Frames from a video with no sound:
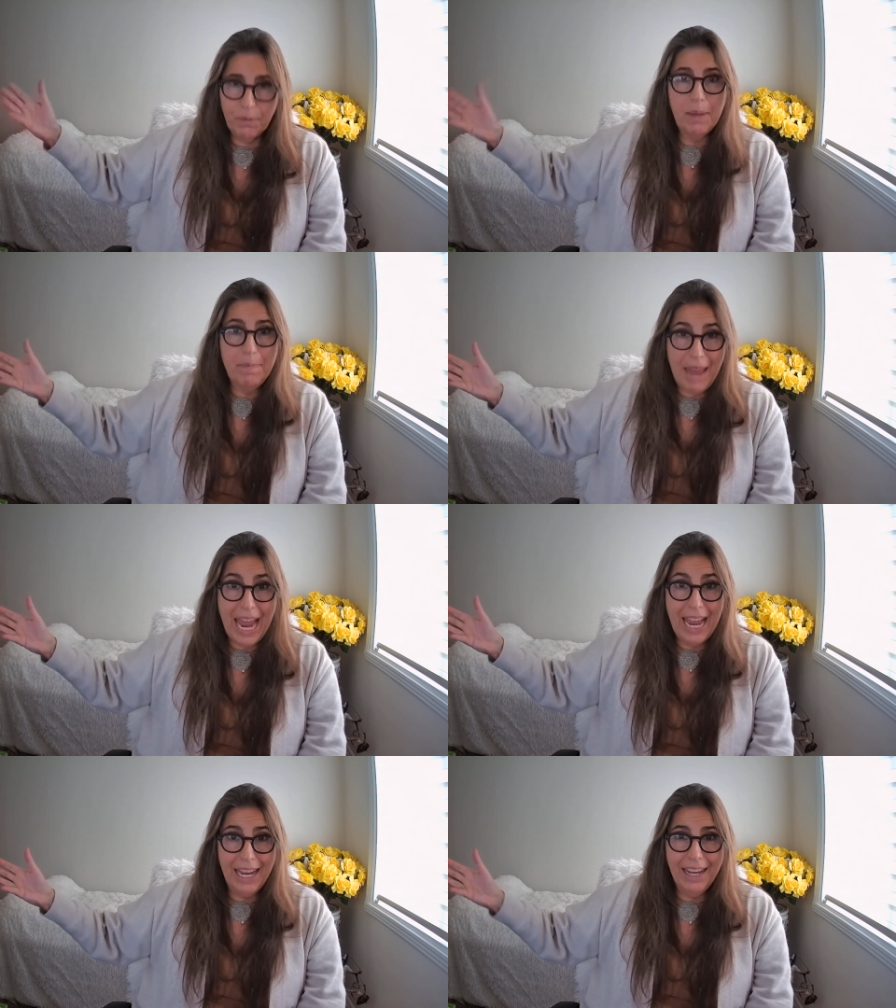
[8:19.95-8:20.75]
We
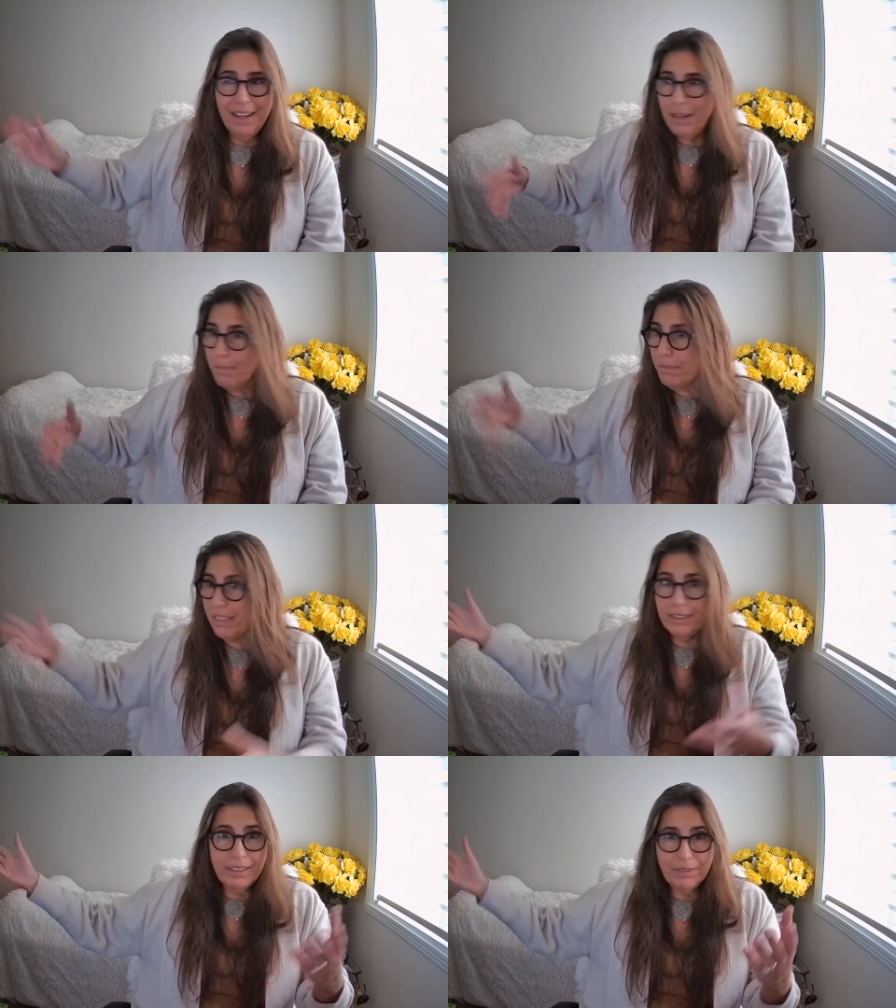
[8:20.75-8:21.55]
may,
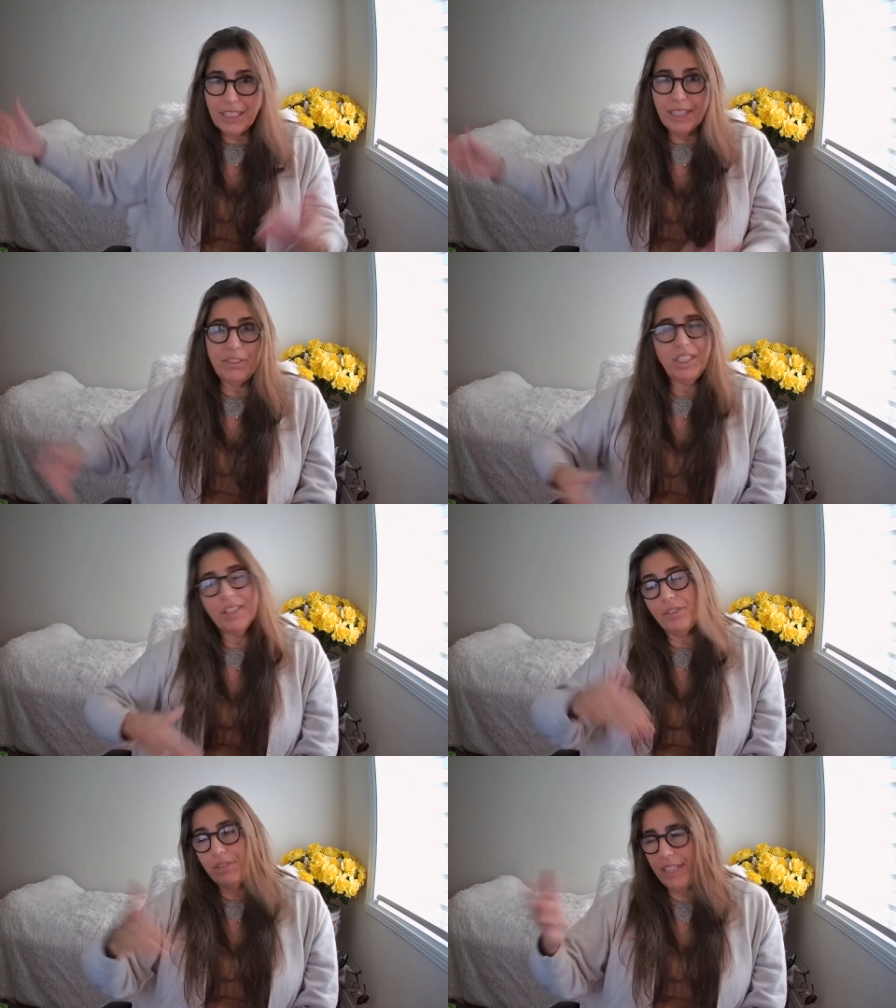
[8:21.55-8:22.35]
but sometimes, you
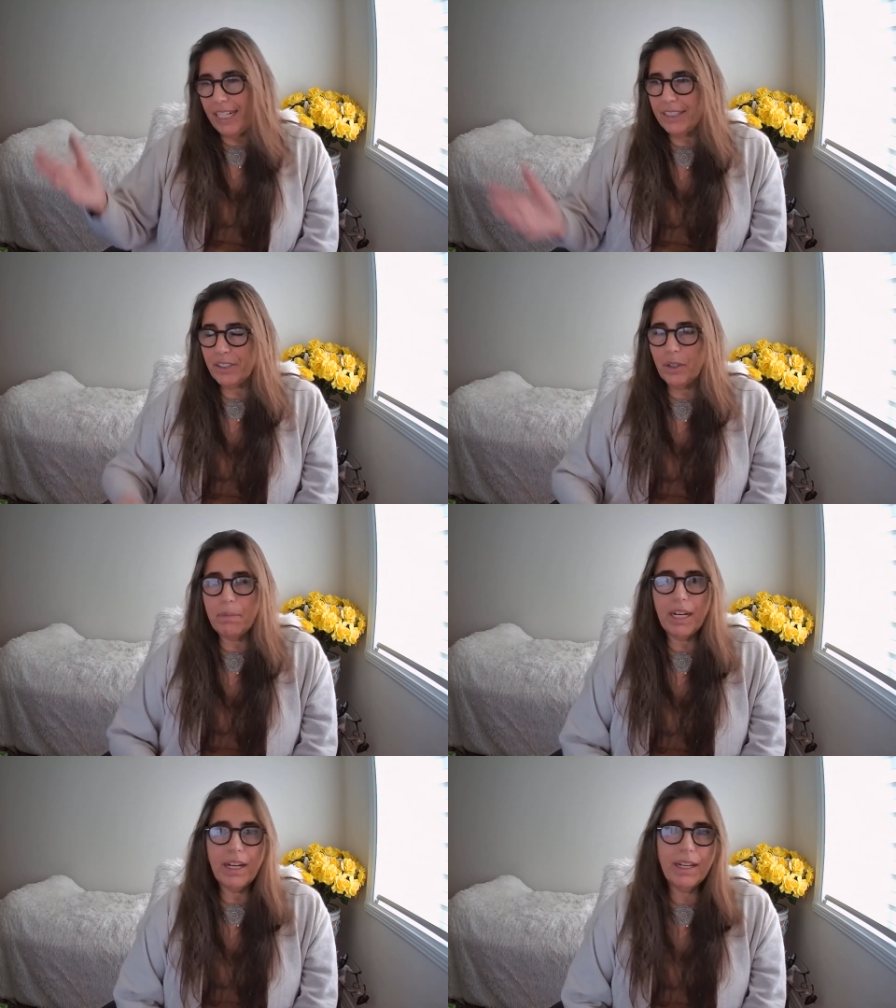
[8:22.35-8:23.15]
know, three days go
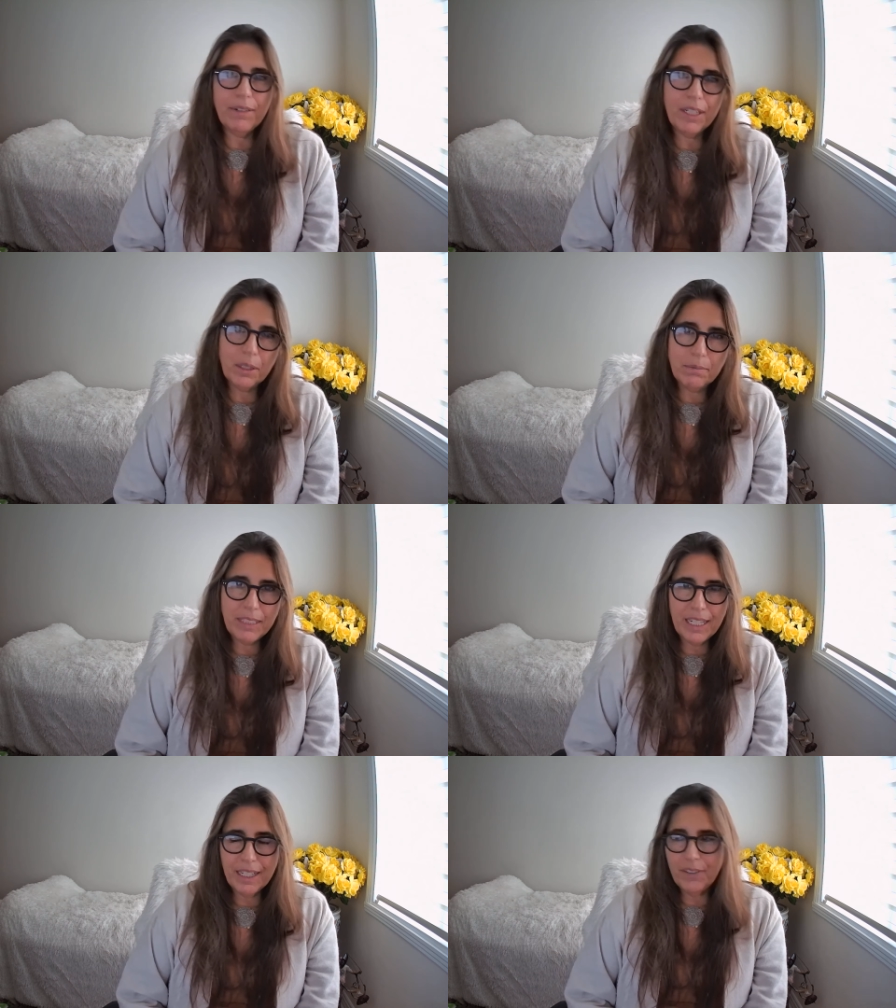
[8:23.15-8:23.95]
by, we calm
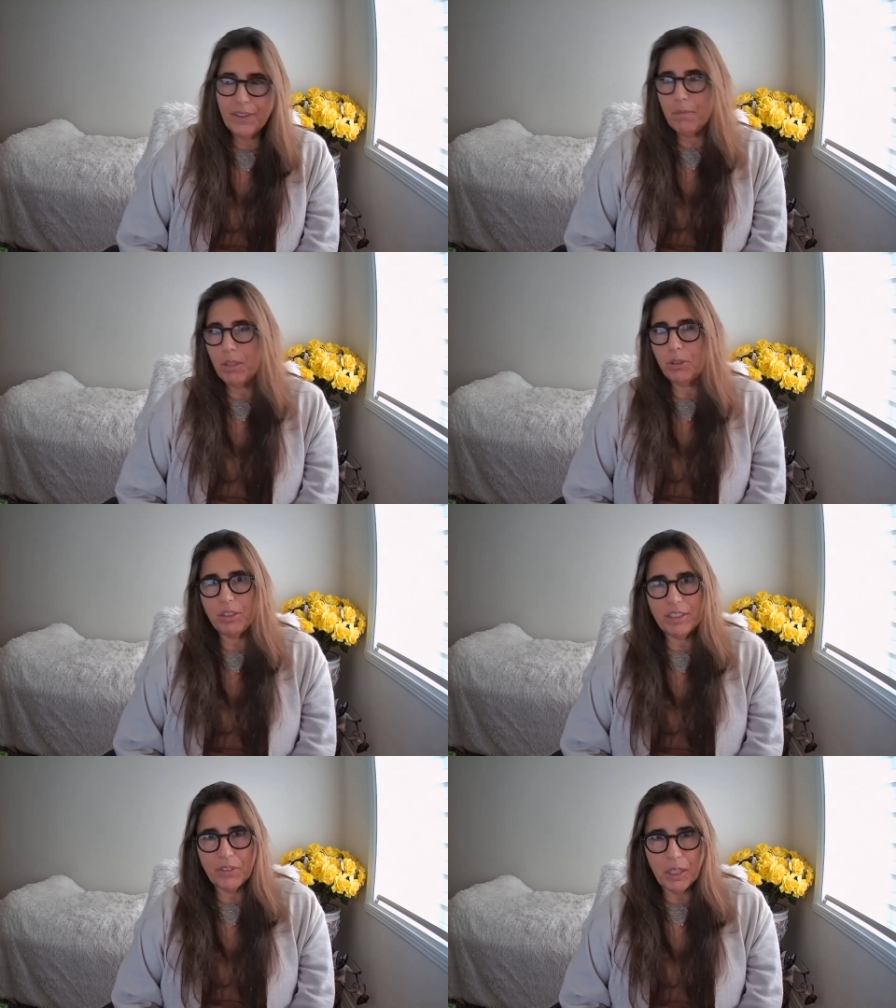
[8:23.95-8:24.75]
down, the
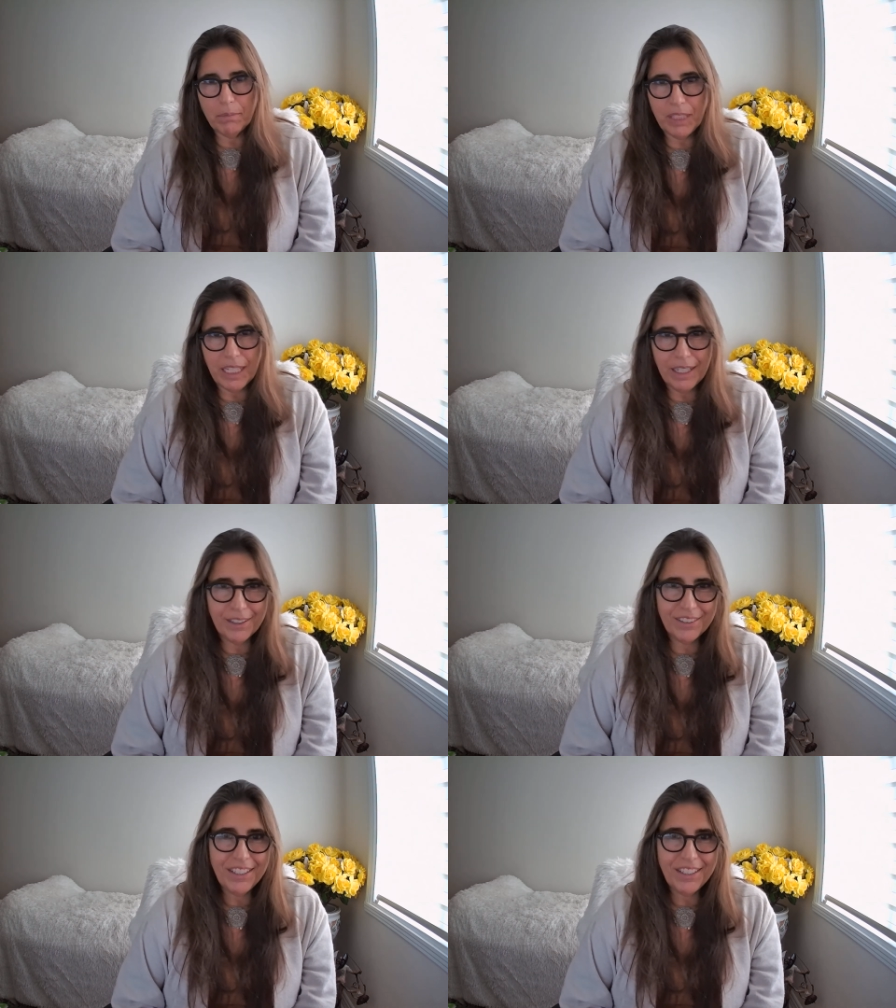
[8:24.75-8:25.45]
emotions have calmed down,